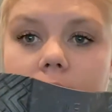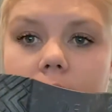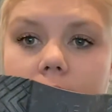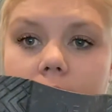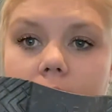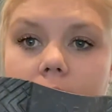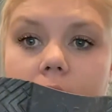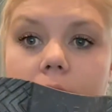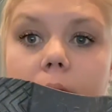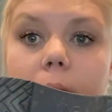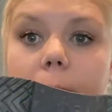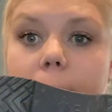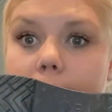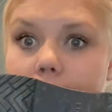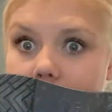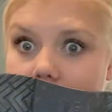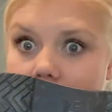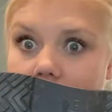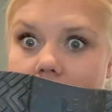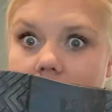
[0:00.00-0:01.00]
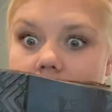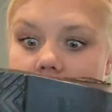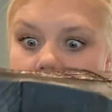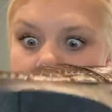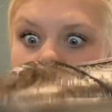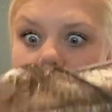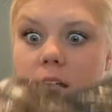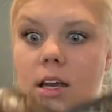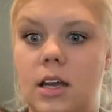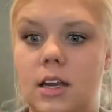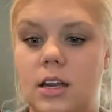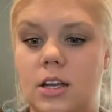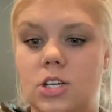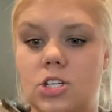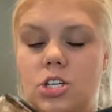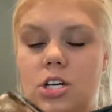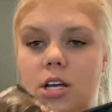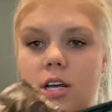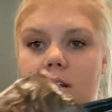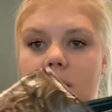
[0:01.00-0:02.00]
like immaculate
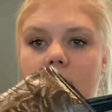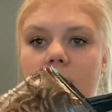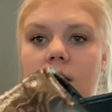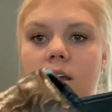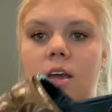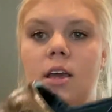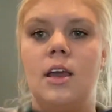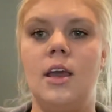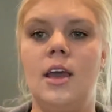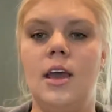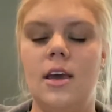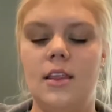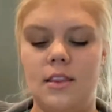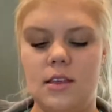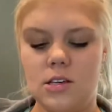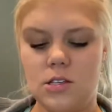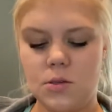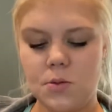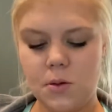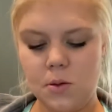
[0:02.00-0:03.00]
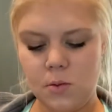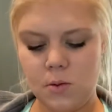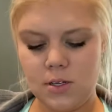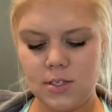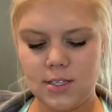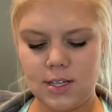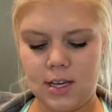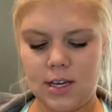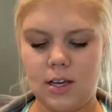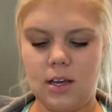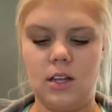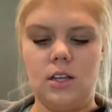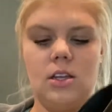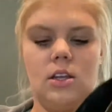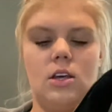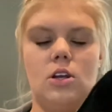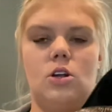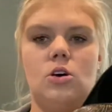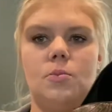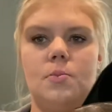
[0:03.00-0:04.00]
condition. This one was like a
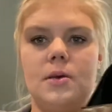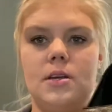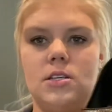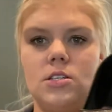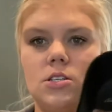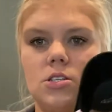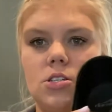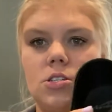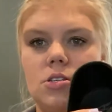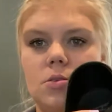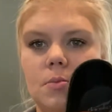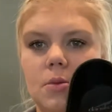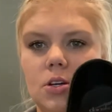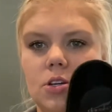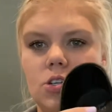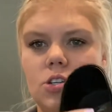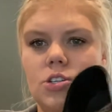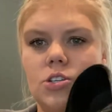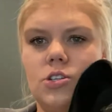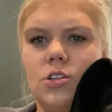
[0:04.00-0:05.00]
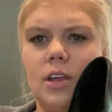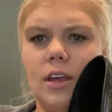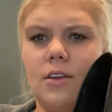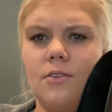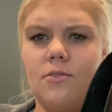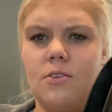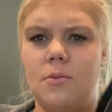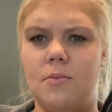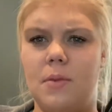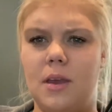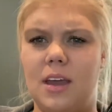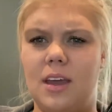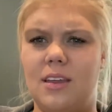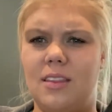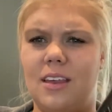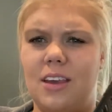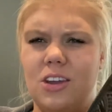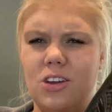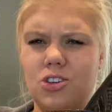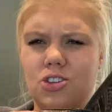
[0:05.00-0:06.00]
little bit smushed, like from being in
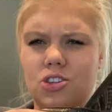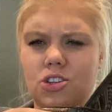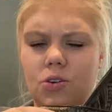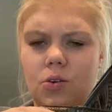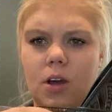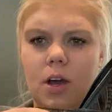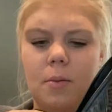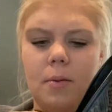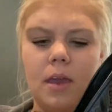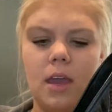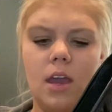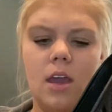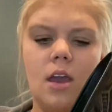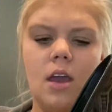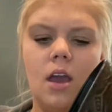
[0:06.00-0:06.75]
like a shoe cubby.